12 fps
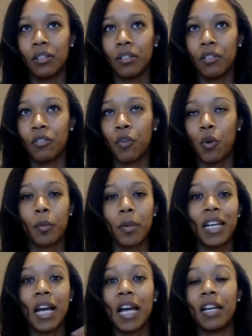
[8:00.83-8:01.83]
forming an
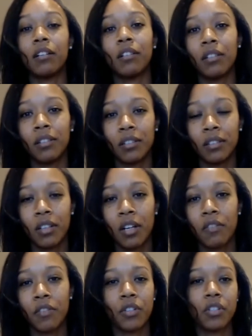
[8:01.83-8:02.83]
idol of
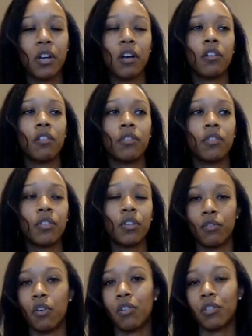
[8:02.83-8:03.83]
yourself,
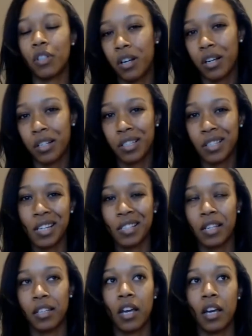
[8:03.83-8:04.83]
false gods, things
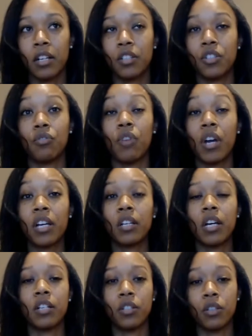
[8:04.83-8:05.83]
like that. It's just
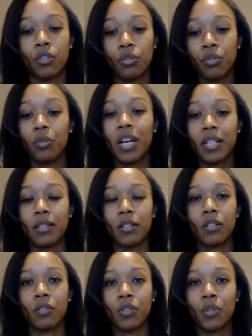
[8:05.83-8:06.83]
recognizing the true essence
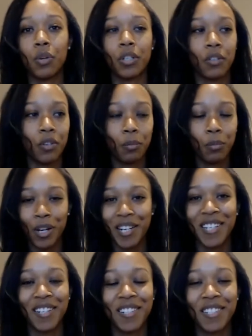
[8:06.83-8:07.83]
of source. If you break it
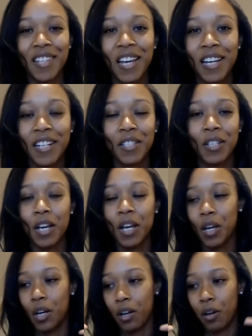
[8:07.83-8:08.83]
down to science,
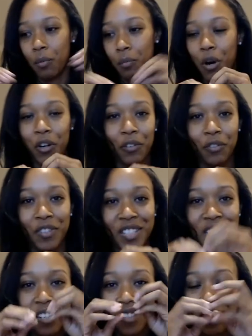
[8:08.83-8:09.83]
particle
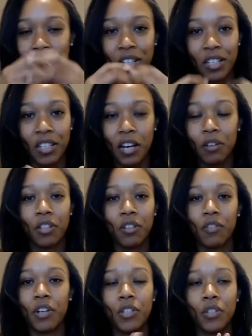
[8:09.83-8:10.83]
physics, down to the
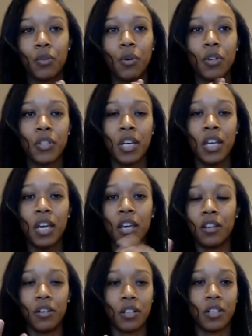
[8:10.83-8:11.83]
very source,
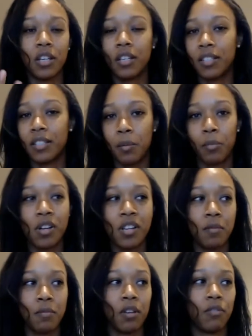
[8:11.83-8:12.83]
there is nothing separating
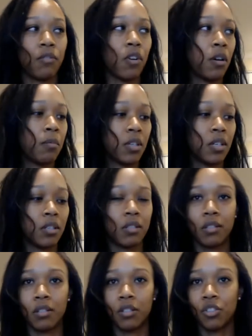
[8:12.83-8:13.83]
me from
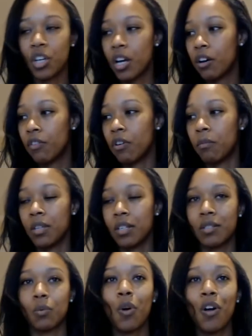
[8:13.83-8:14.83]
this chair, from
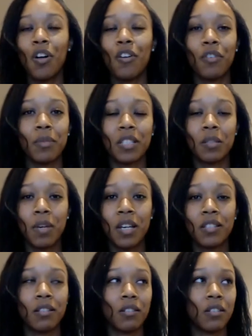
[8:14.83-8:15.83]
this wall, from this space.
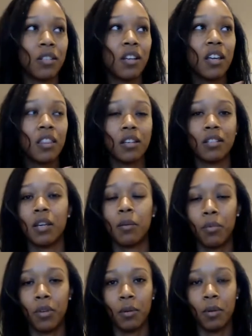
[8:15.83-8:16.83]
There's nothing
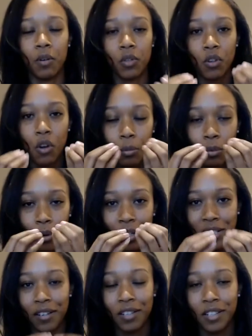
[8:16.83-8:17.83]
separating. It's all broken
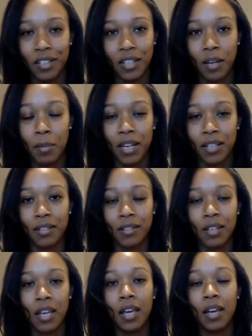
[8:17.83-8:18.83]
down to the same essence,
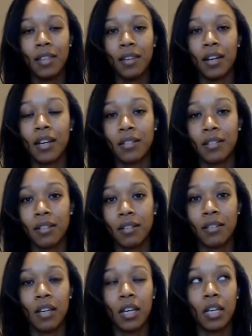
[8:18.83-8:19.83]
and that essence
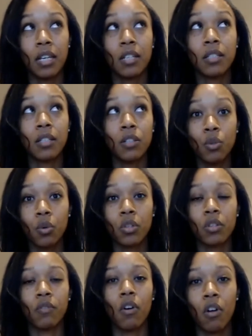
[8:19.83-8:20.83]
is the source
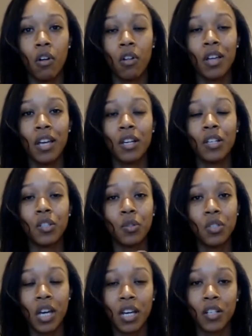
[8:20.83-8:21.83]
of all. So
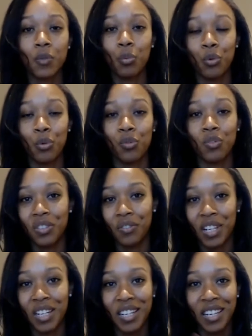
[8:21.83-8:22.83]
science proves
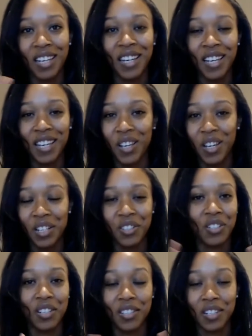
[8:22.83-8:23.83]
divinity. It just
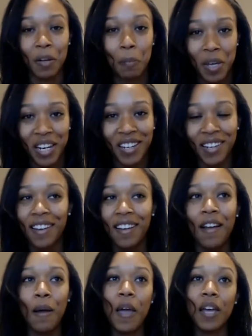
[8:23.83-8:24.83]
doesn't admit it.
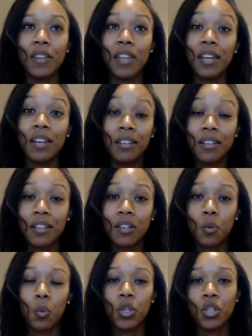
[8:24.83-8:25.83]
And then
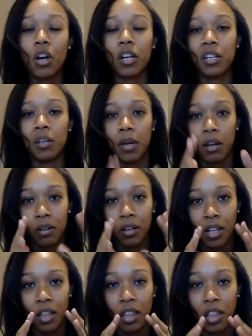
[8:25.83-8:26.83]
we're talking about
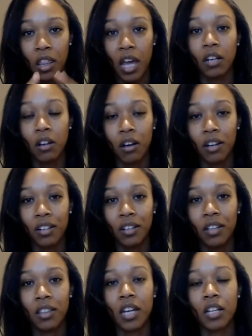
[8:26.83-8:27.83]
that God,
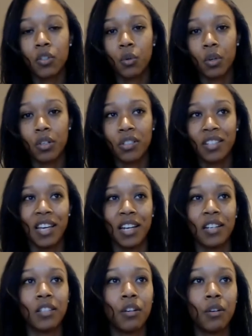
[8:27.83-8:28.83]
that source. That
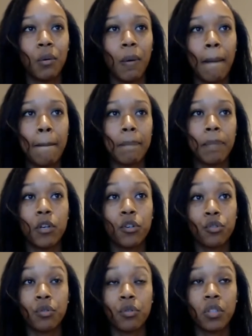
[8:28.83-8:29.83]
is you, your
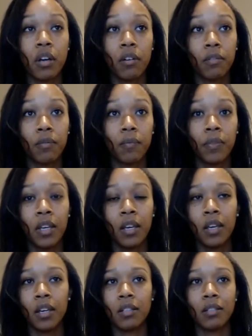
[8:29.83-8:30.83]
true self.
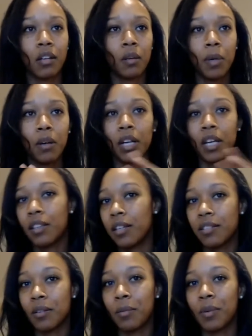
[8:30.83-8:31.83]
It's not about
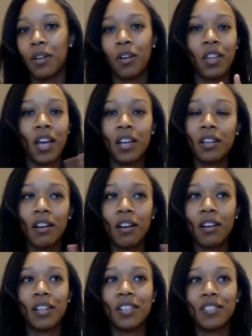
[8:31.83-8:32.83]
atheism and all that. No,
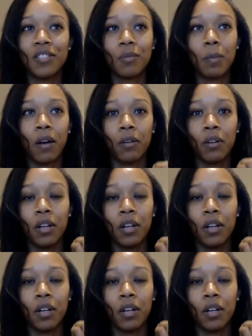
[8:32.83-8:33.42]
it's about